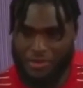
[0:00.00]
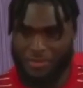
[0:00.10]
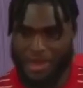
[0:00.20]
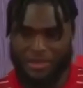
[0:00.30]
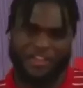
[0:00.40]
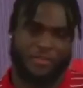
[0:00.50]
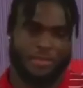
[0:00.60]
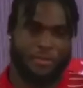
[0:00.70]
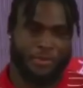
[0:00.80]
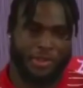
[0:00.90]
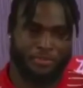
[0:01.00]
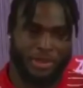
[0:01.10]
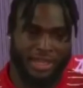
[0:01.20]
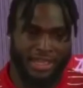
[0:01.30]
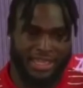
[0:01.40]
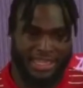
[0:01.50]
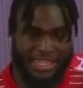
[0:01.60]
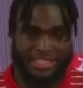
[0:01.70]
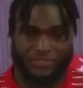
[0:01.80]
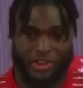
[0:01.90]
I don't have a memory, but
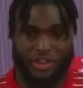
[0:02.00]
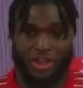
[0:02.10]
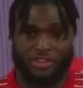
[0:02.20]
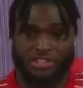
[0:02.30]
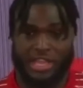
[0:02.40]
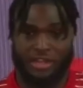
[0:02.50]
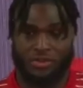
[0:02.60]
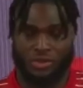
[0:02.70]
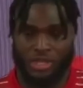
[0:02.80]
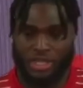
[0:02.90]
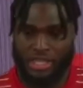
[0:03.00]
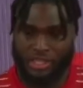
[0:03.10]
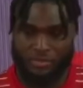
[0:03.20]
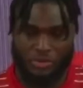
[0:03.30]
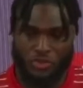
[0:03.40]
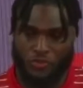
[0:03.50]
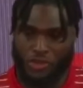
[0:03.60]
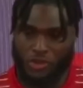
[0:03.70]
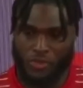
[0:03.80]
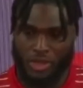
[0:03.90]
he is very hard to tackle. He can move
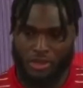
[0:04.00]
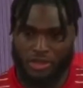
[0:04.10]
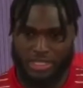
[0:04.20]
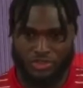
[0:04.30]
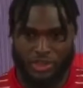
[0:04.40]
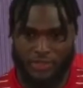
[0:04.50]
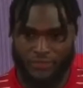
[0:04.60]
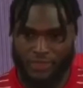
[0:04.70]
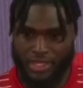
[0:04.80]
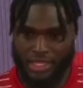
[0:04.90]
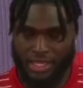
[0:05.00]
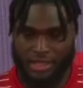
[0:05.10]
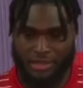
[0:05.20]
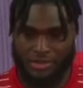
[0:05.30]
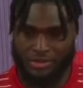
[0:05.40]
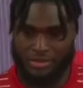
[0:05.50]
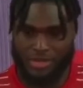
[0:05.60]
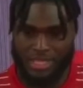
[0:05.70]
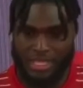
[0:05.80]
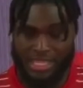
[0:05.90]
really well, has great feet.
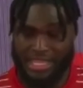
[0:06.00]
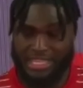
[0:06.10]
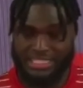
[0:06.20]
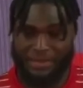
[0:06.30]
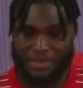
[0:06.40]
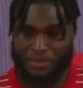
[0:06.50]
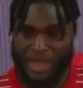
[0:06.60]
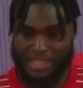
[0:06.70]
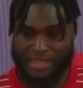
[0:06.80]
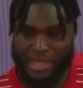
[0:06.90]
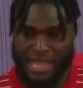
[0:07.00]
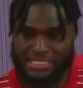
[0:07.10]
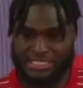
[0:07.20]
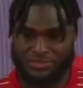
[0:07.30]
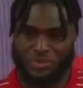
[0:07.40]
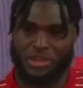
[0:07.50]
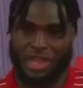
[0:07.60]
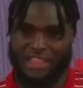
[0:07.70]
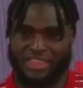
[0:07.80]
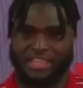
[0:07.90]
He can escape the pocket. I
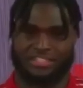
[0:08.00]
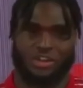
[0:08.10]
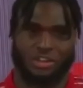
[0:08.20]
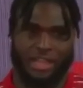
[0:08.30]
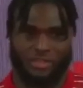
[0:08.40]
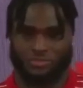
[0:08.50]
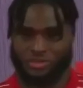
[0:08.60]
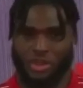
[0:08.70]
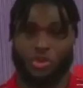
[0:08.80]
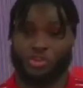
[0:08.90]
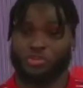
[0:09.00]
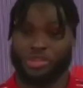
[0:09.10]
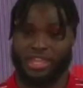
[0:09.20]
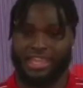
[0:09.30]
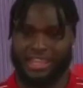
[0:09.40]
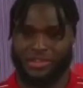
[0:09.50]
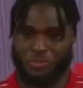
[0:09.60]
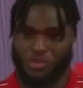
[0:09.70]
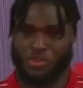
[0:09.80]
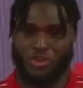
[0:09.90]
think the older you get and the
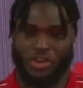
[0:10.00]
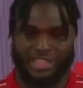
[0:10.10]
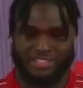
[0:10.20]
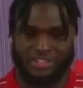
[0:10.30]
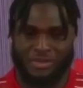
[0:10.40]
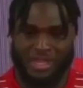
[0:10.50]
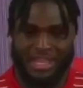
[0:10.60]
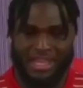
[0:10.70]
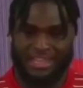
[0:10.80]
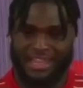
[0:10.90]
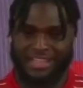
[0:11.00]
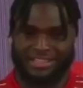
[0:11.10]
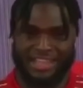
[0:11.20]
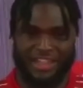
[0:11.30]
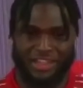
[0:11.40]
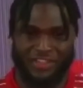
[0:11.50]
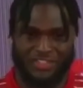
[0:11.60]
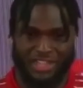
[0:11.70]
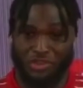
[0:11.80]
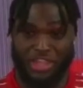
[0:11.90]
more you go against him, like, now you have to
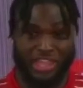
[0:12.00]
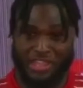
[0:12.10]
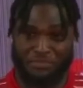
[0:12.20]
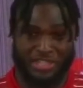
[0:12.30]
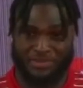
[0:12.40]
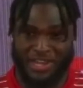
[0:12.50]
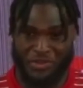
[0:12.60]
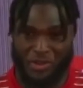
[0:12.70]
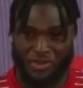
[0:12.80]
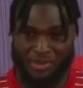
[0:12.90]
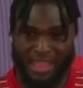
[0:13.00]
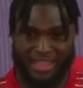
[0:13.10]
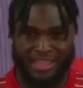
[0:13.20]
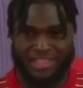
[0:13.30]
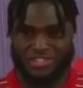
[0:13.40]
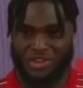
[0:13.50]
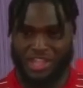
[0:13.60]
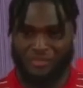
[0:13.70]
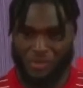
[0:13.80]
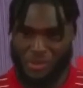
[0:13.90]
say you can't get pushed by the quarterback. So
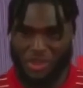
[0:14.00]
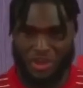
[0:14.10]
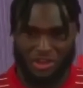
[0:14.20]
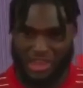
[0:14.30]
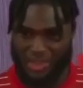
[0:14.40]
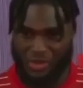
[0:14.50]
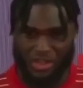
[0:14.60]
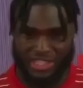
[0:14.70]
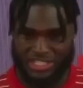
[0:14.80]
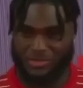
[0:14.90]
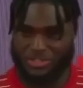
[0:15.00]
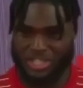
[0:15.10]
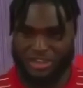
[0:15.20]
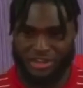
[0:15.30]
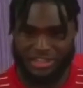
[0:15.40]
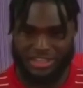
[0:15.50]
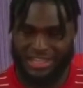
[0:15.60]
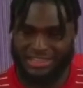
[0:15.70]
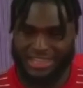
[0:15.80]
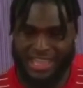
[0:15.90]
when we all, like, go against him on scout or anything
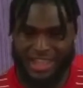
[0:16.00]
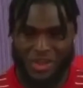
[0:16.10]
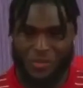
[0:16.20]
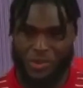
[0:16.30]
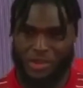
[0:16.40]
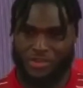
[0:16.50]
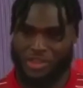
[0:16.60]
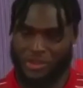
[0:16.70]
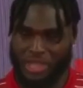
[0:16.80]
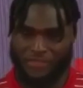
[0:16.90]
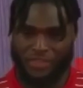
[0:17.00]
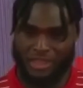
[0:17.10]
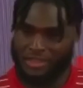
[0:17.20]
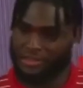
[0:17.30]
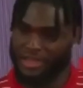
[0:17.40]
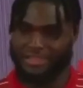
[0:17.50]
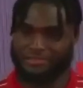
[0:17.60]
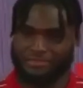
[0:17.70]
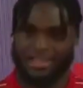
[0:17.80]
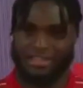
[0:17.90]
like that, we all know that we have to, like,
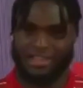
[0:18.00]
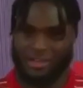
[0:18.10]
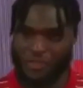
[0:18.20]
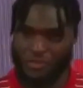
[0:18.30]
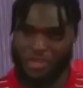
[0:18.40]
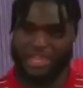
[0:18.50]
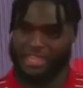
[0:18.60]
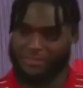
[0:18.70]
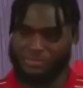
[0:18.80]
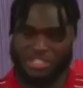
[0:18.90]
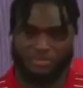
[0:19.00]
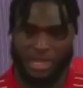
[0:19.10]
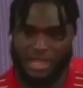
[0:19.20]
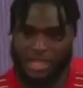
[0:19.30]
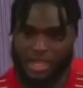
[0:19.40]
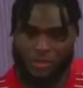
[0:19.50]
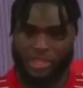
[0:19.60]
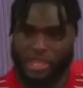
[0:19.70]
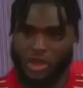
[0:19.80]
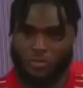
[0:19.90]
play level. We can't get pushed by. We
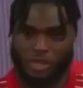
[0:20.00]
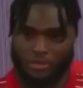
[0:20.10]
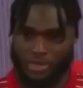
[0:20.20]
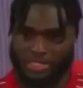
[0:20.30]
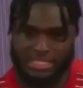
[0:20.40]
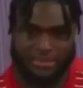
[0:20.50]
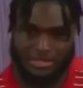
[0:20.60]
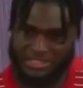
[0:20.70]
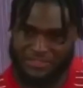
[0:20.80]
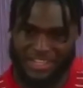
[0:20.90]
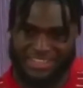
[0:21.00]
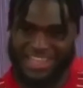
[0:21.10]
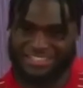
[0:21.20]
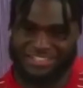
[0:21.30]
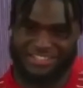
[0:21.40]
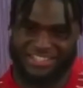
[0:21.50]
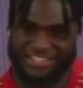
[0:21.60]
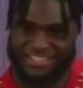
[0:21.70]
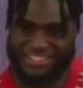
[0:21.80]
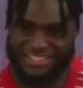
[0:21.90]
can't open up big seams and stuff like that. So, yeah.
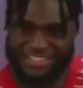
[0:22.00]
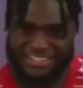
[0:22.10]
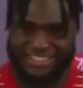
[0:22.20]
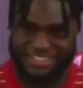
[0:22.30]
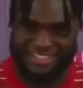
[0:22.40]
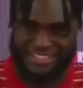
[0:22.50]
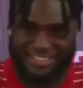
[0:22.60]
Okay.